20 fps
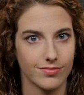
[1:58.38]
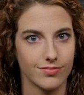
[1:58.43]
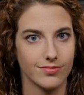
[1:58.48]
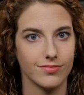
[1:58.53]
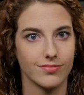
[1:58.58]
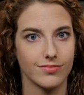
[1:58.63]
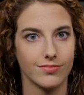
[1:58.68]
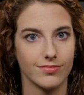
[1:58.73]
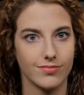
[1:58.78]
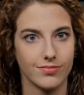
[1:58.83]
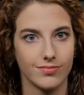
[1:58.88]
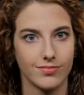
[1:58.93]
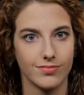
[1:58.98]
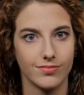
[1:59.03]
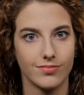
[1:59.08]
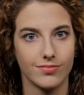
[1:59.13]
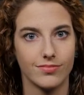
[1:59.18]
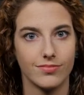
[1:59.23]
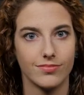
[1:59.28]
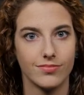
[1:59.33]

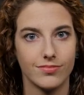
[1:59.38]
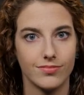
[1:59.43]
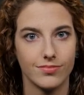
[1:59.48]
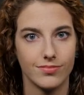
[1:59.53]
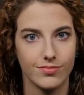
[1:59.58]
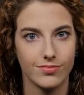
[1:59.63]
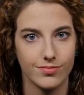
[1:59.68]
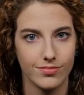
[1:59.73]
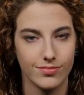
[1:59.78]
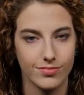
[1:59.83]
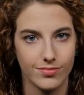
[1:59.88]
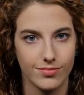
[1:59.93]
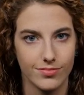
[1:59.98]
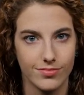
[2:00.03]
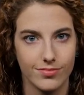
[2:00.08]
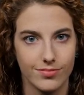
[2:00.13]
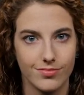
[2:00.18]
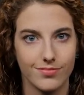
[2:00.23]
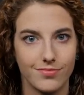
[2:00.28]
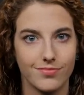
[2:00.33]

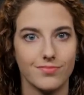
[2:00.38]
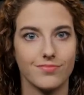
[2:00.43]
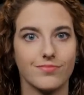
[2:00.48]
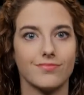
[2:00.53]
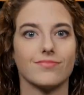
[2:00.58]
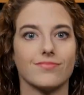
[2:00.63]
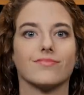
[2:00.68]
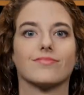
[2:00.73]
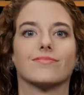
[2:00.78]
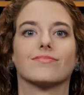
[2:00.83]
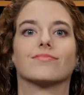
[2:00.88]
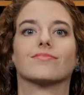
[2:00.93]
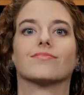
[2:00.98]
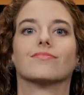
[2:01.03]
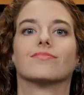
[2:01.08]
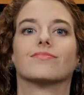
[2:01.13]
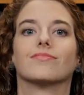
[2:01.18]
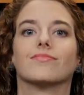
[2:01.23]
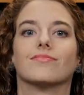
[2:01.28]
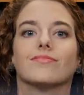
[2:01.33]

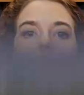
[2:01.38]
No words are spoken by the person on screen.